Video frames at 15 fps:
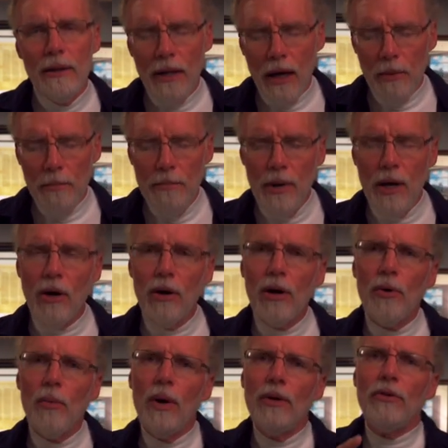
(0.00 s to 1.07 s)
Now,
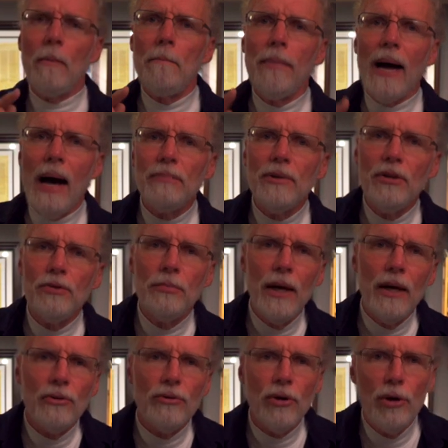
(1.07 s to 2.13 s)
Miller was a Baptist
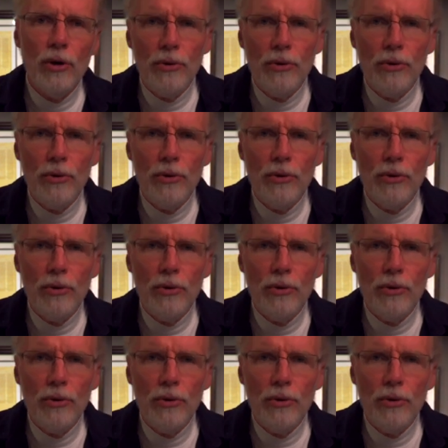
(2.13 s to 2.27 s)
minister